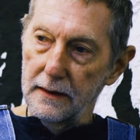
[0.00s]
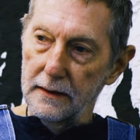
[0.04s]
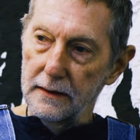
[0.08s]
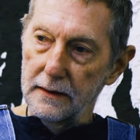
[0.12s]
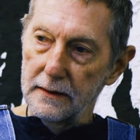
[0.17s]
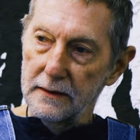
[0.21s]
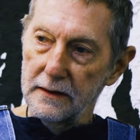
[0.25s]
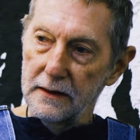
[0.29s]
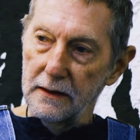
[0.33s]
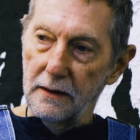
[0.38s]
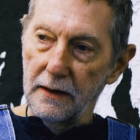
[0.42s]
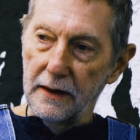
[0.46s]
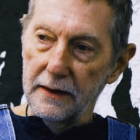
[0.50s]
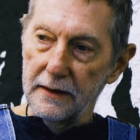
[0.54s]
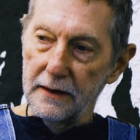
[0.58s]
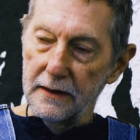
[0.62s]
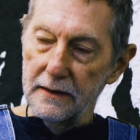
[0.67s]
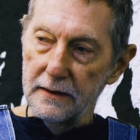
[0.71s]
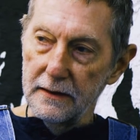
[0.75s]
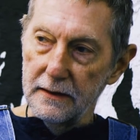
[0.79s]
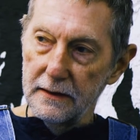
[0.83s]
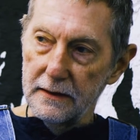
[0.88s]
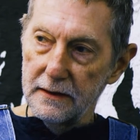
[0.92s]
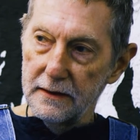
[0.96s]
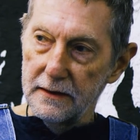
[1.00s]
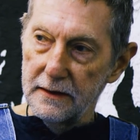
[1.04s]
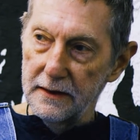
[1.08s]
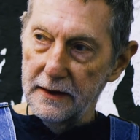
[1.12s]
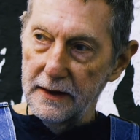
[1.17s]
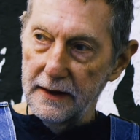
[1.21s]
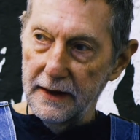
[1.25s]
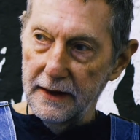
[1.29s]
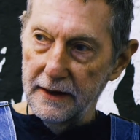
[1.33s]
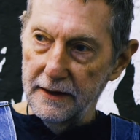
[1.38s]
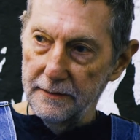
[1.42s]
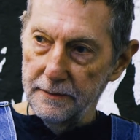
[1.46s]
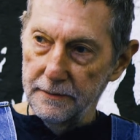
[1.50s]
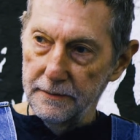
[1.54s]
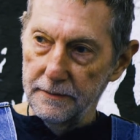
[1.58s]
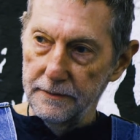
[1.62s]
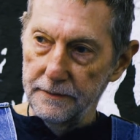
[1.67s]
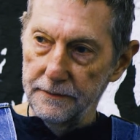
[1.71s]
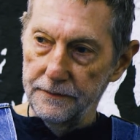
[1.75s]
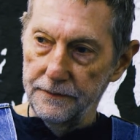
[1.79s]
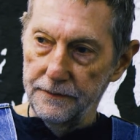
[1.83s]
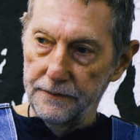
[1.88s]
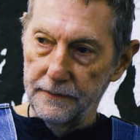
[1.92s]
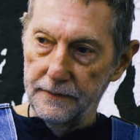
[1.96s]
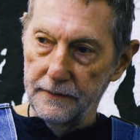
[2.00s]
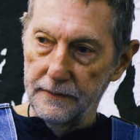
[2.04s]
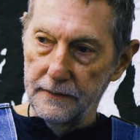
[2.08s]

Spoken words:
So I didn't see him